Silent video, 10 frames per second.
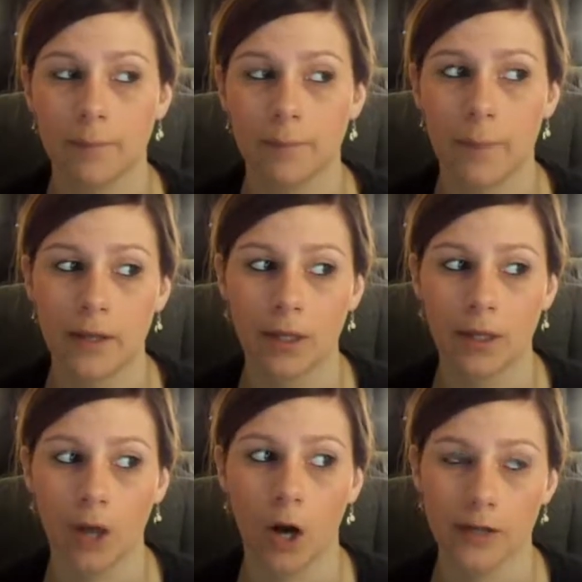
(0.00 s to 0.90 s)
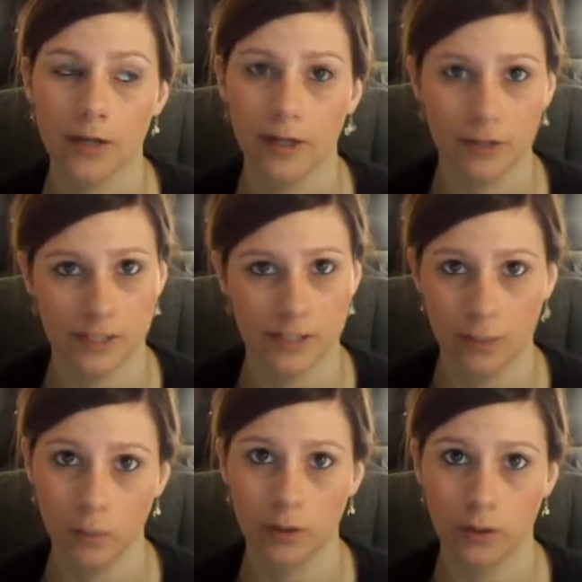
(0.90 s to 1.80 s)
make it hard to understand
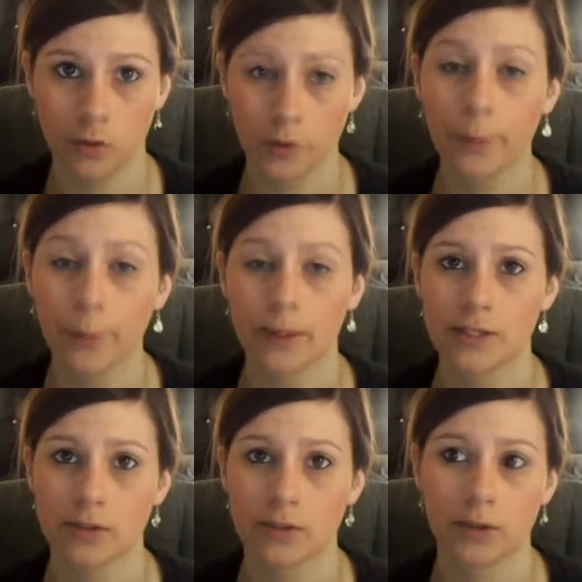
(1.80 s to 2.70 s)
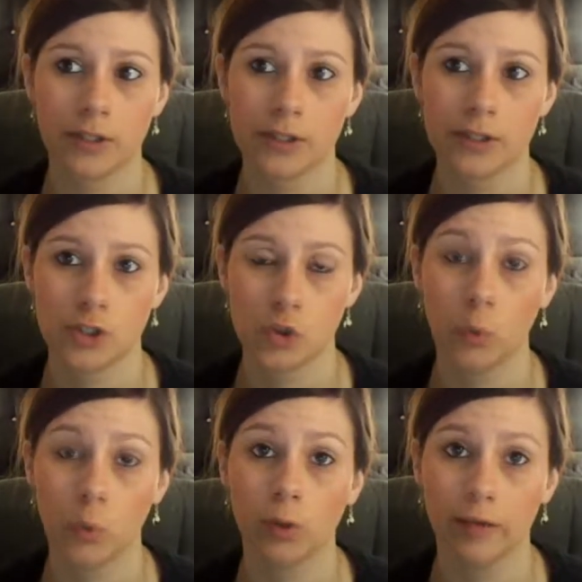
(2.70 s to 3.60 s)
what a true Montessori
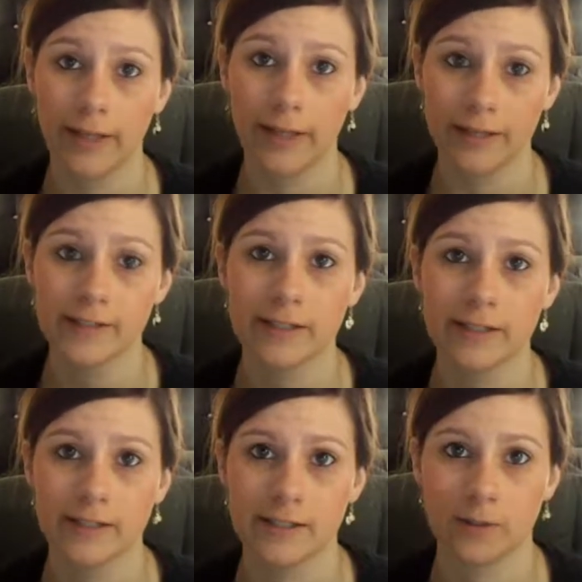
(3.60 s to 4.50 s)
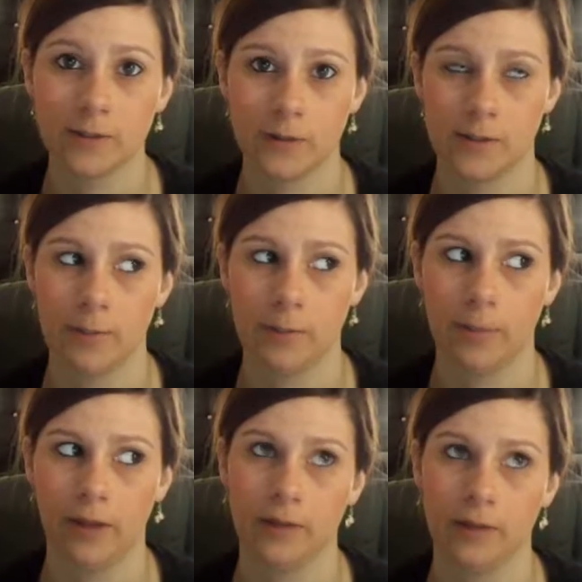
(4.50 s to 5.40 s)
school is, and so some people
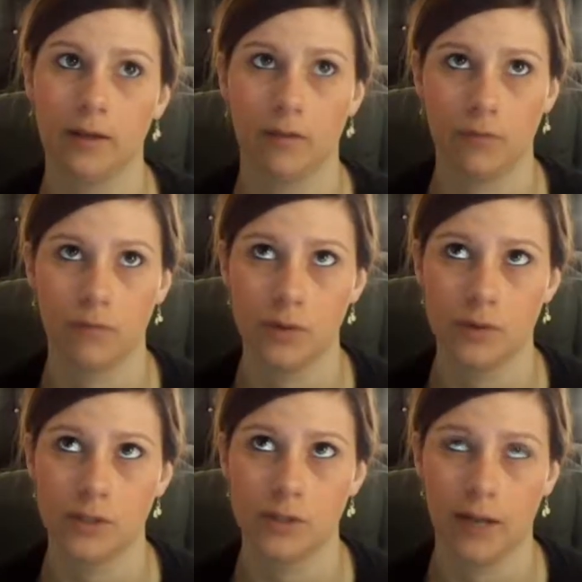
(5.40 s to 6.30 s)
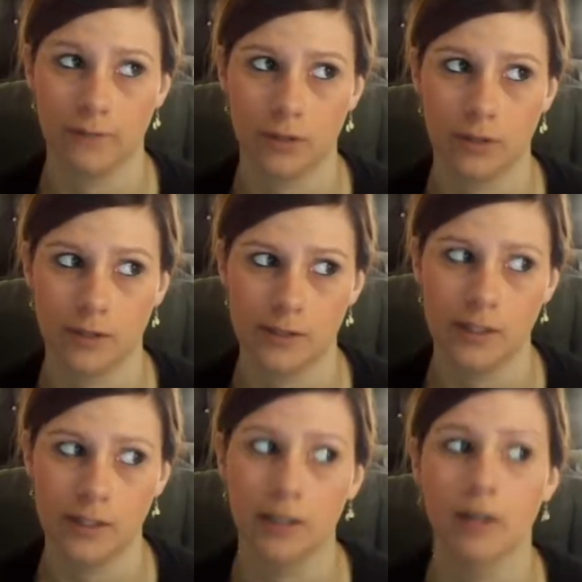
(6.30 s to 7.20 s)
I think get confused after
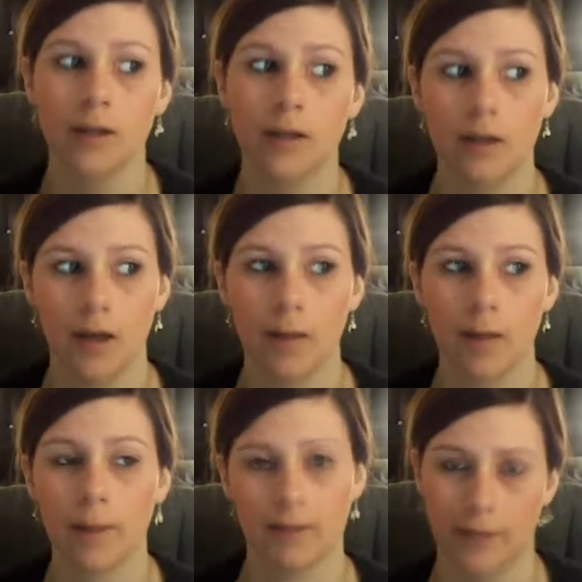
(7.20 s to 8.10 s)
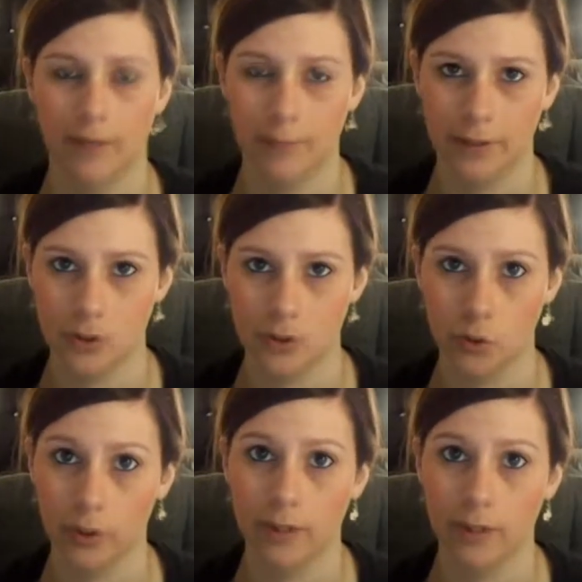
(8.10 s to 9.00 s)
seeing a modified
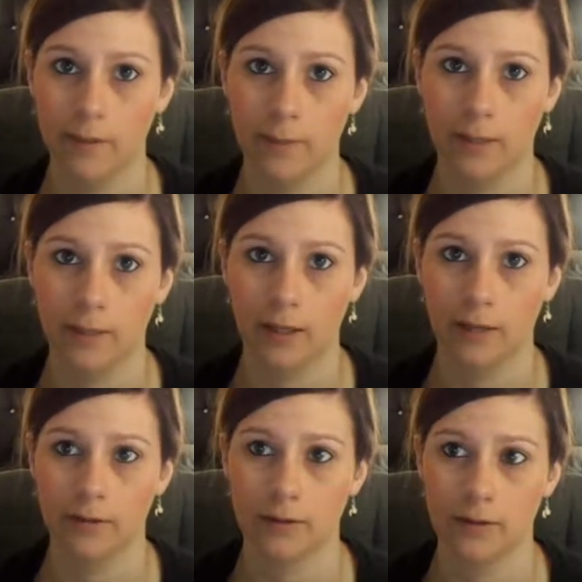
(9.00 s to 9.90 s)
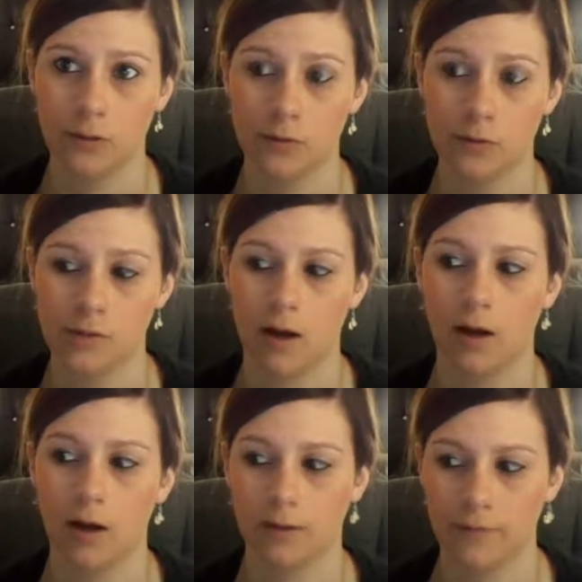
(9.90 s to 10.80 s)
Montessori. They may not use
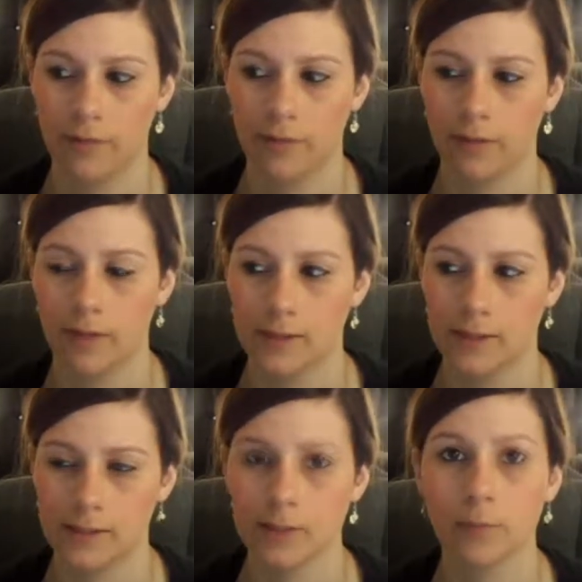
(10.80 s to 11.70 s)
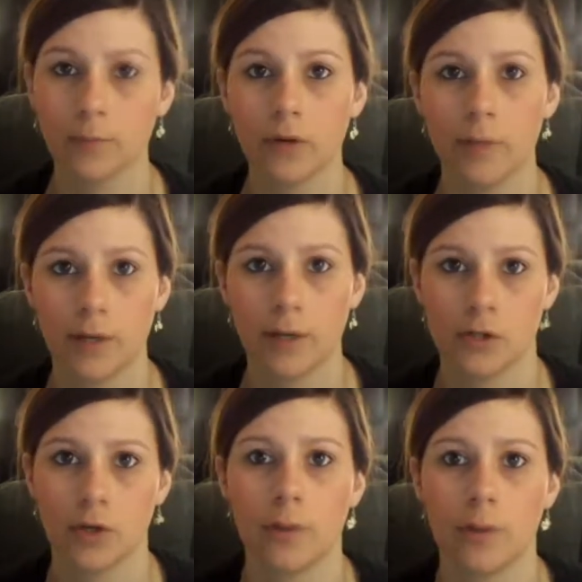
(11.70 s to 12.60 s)
all of the things that Maria
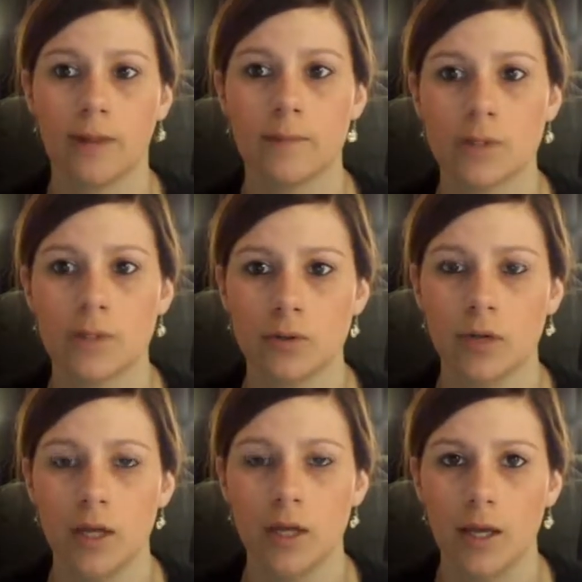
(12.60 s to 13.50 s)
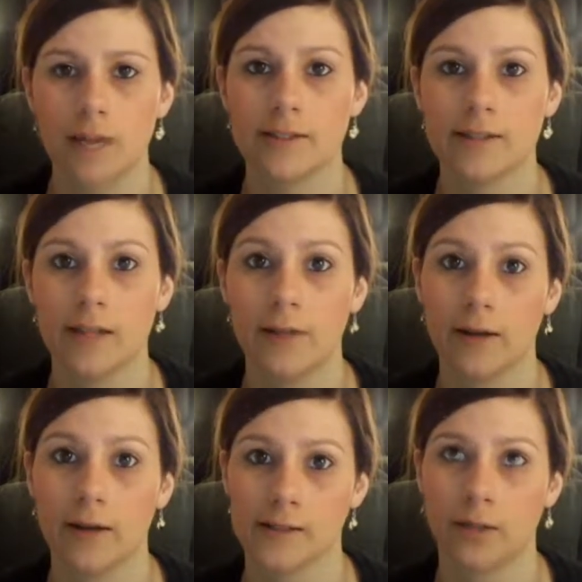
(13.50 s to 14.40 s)
Montessori wanted them to, and they
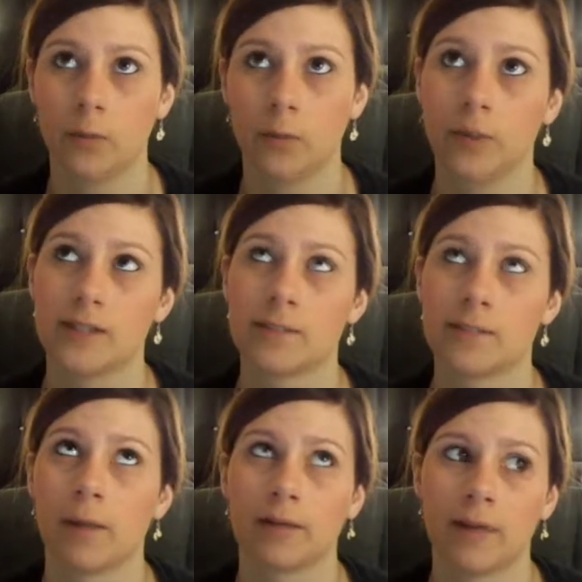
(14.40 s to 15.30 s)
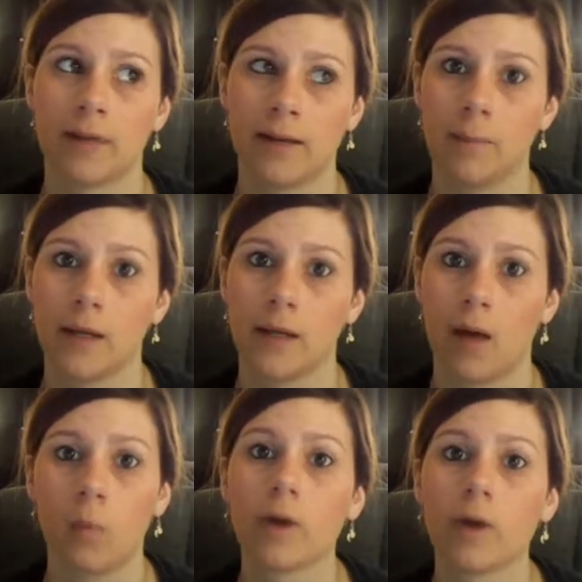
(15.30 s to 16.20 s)
also, when it's modified, it may
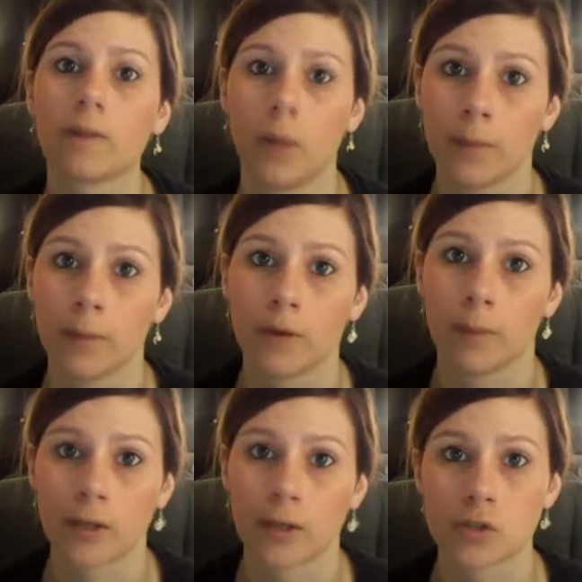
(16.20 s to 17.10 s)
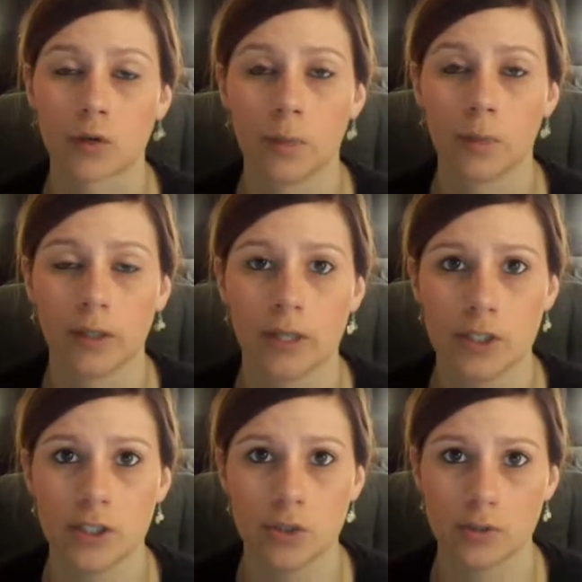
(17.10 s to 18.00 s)
not work the way Maria Montessori wanted it
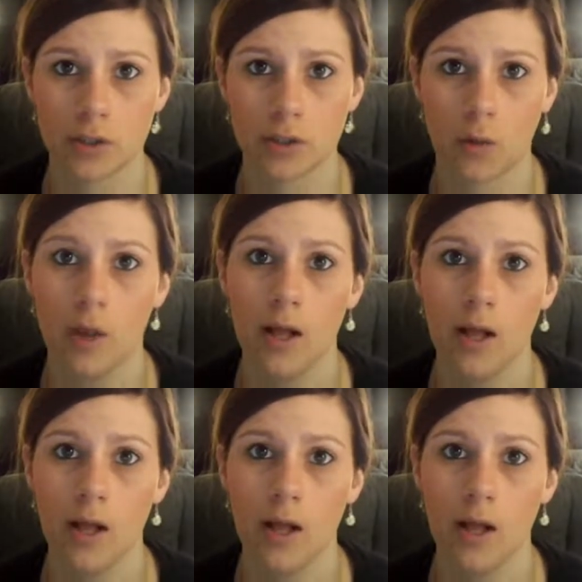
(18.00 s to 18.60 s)
to. So,